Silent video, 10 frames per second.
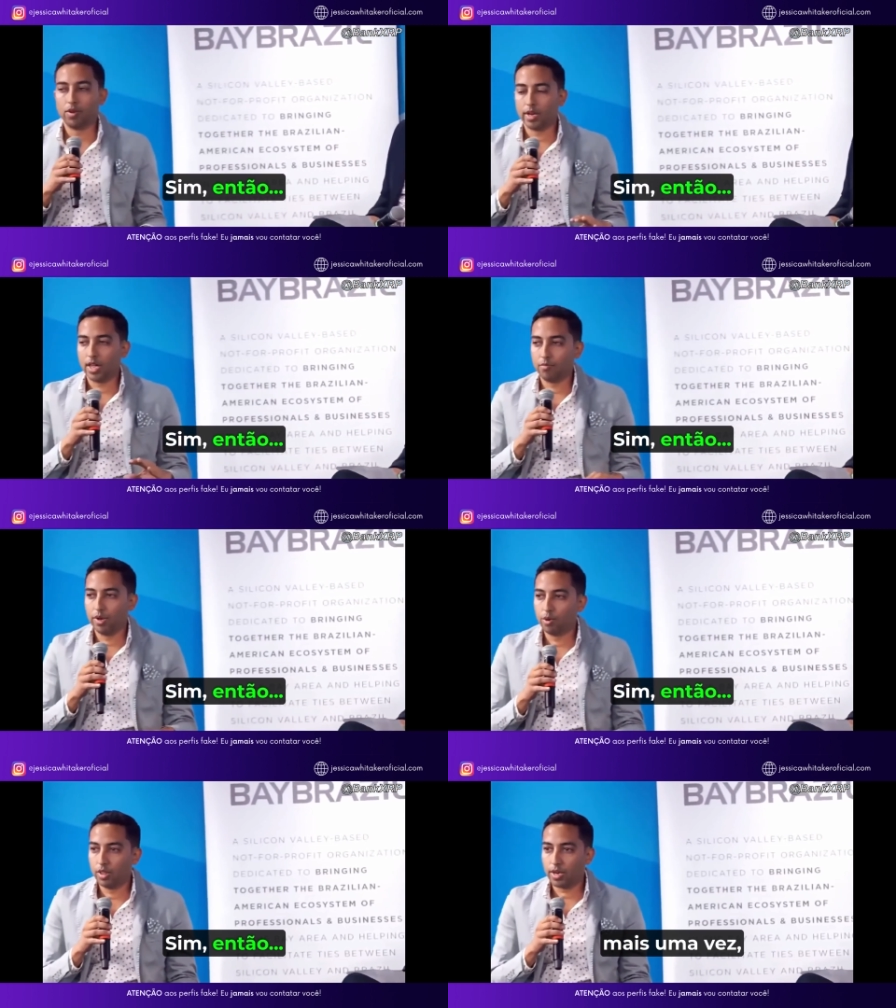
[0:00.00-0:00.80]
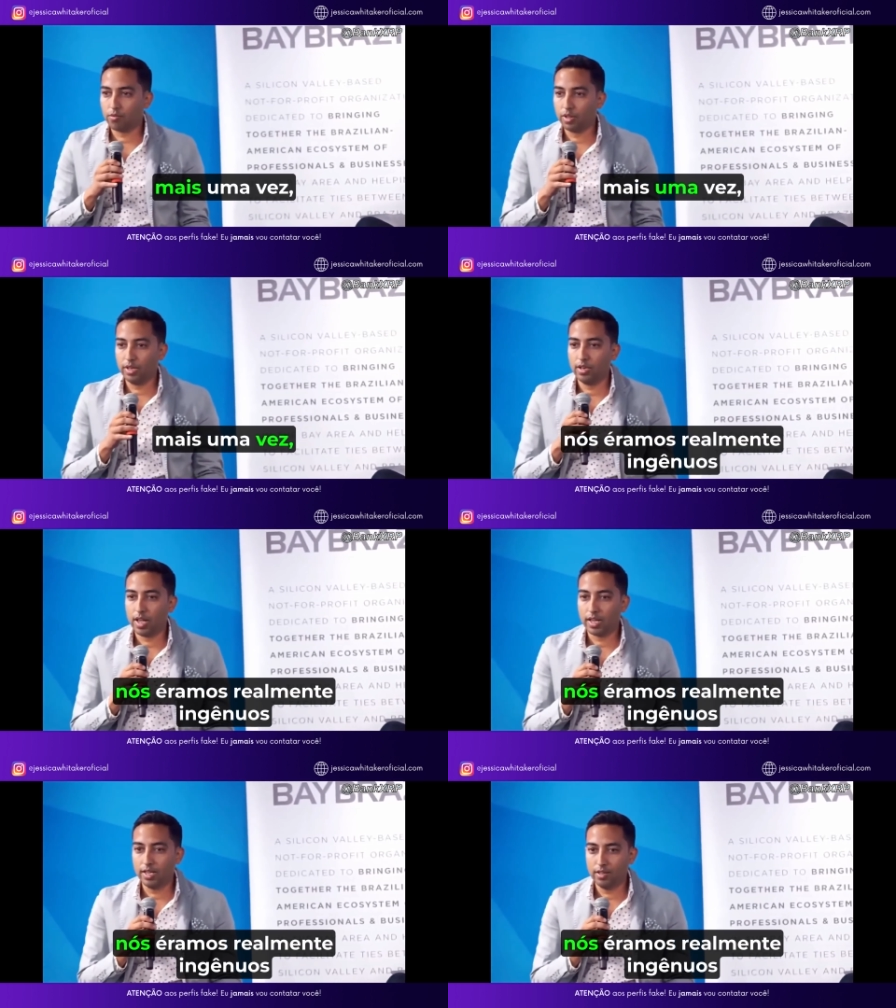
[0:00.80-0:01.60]
I mean, again, we were like really
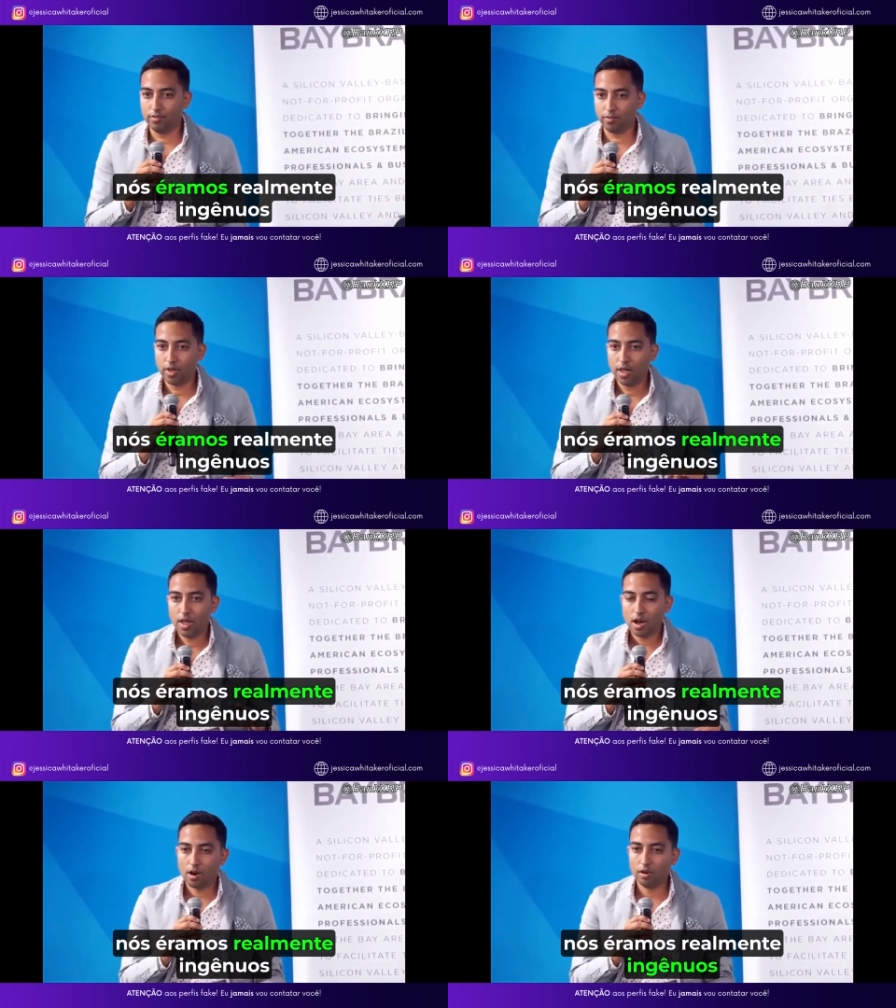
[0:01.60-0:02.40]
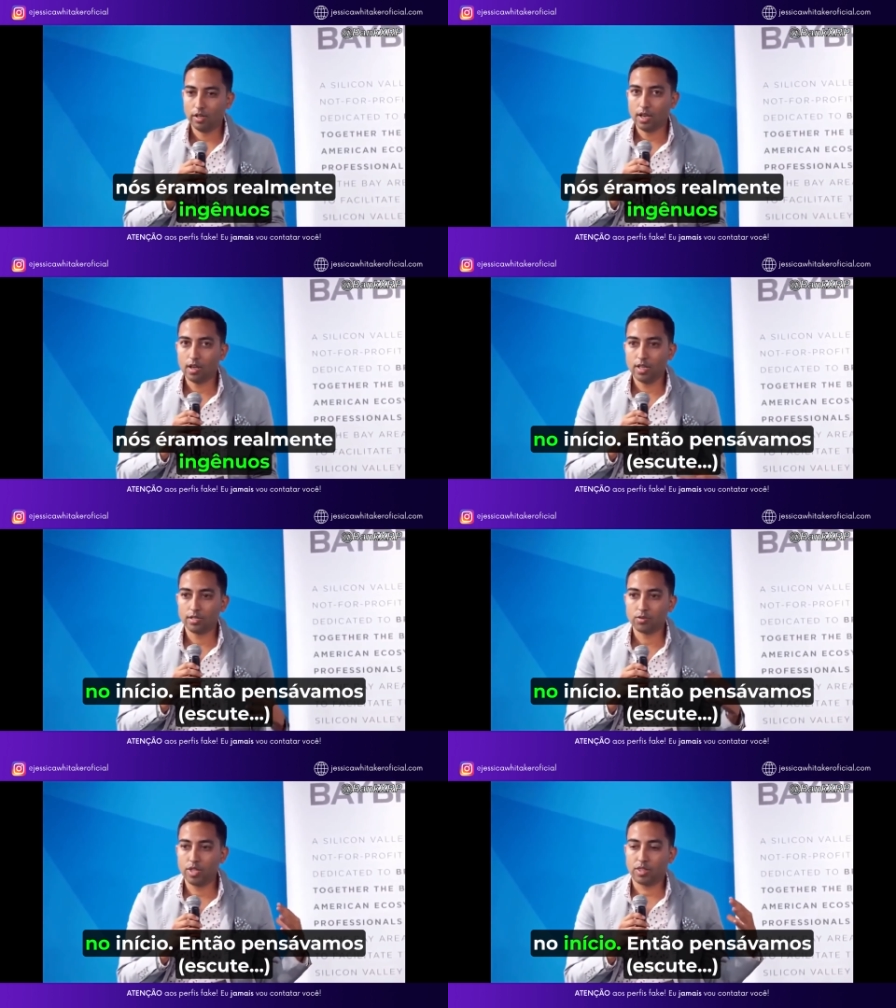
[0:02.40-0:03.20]
naive early
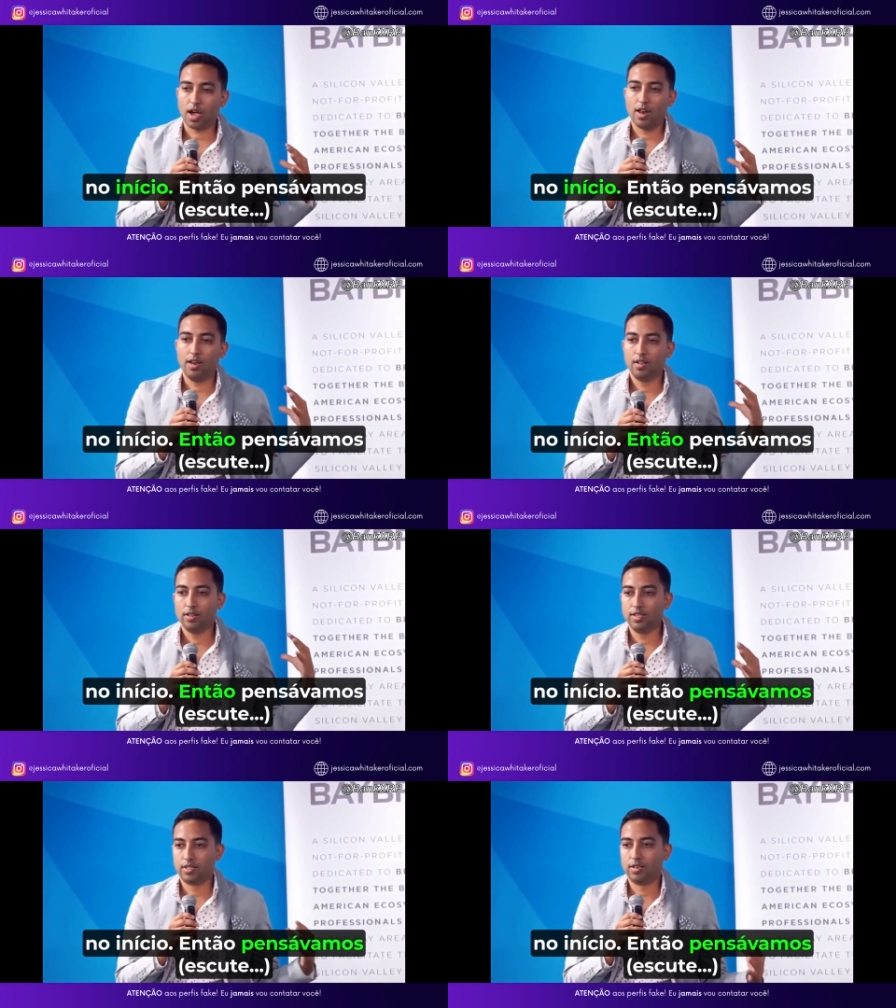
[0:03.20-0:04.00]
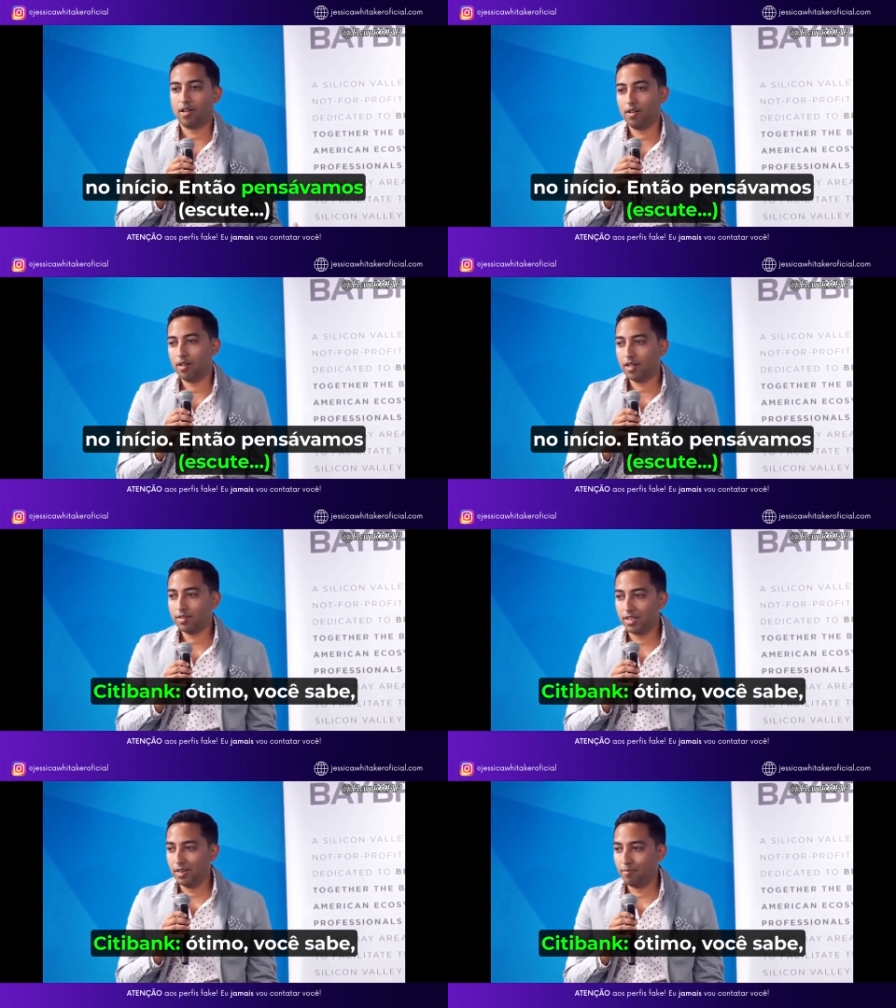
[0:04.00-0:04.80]
on, so we thought, listen,
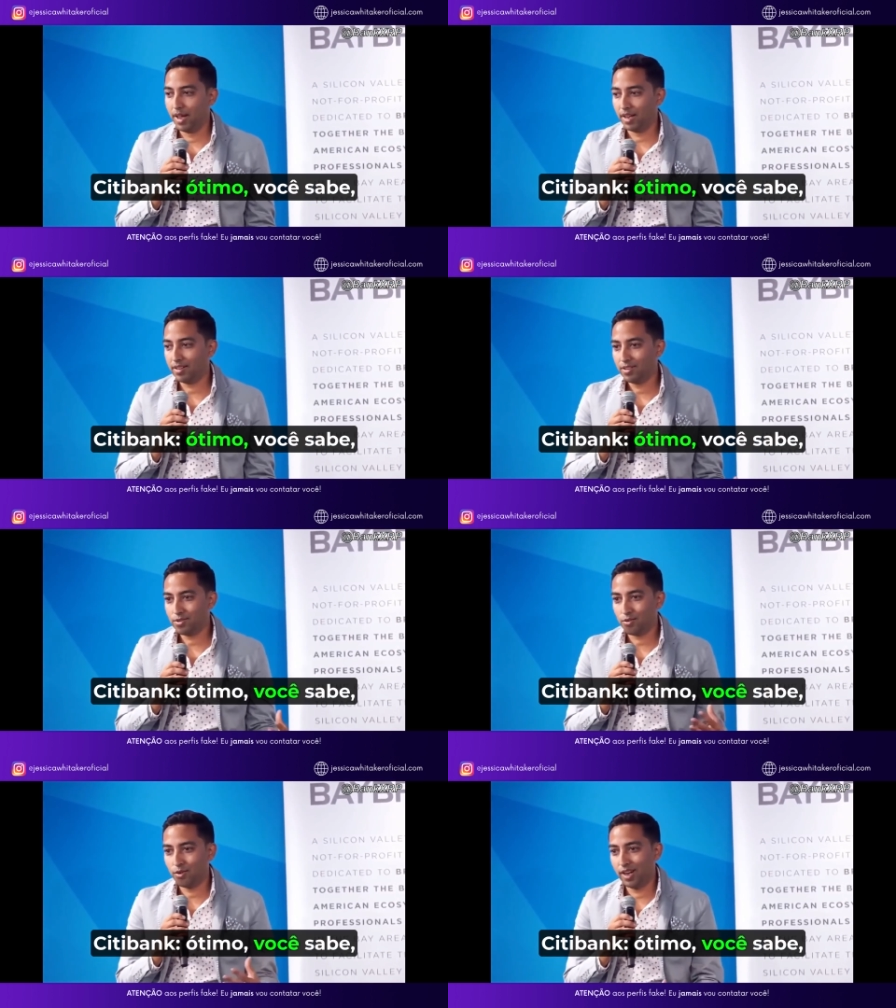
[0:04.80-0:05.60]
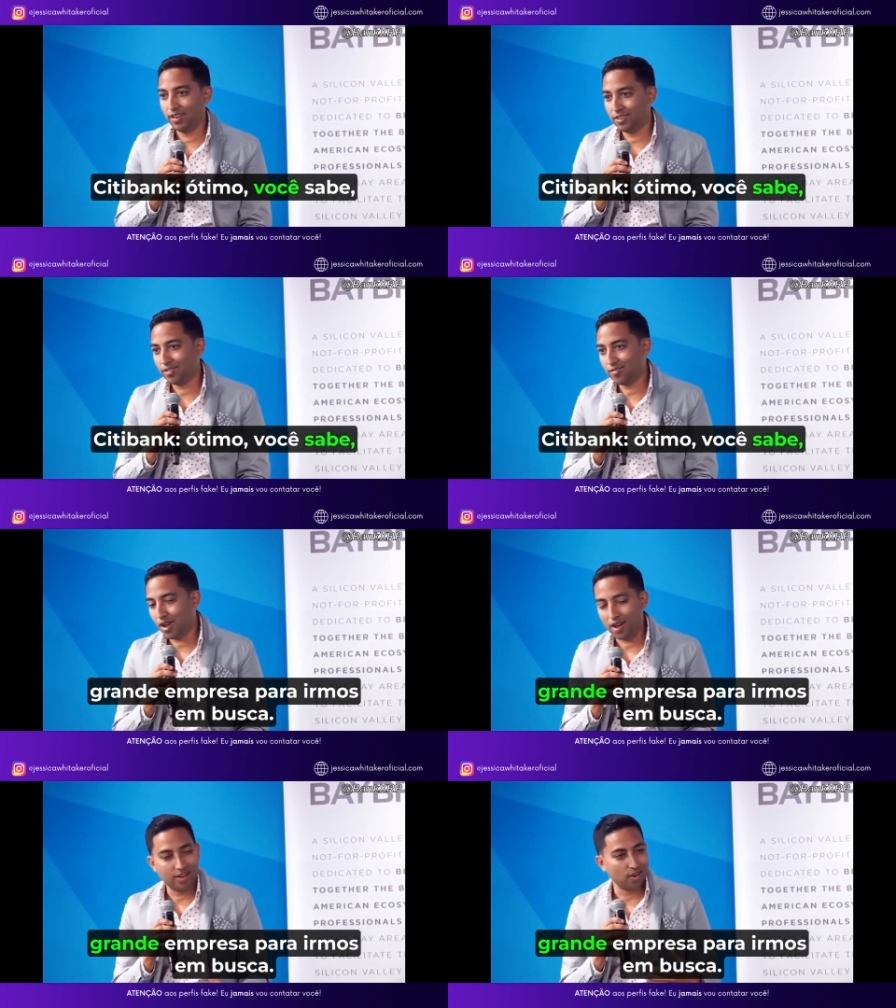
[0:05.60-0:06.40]
Citibank, great,
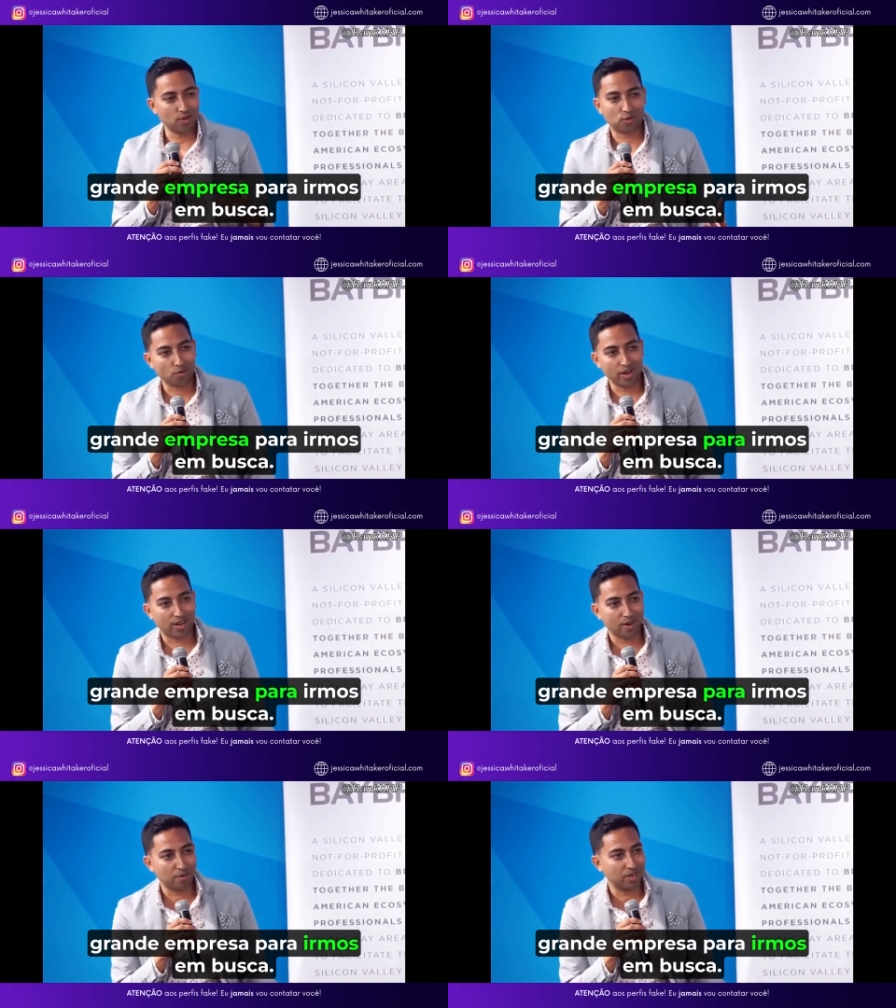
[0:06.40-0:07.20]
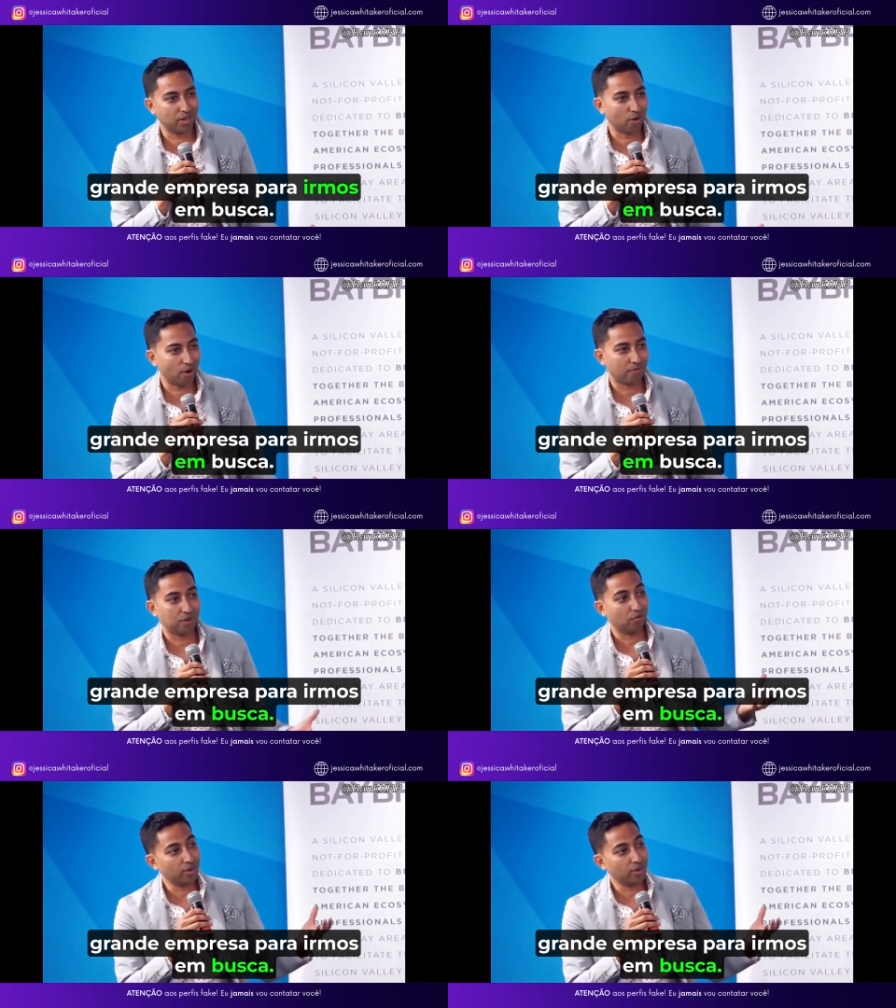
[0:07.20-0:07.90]
uh, you know, great company to go after.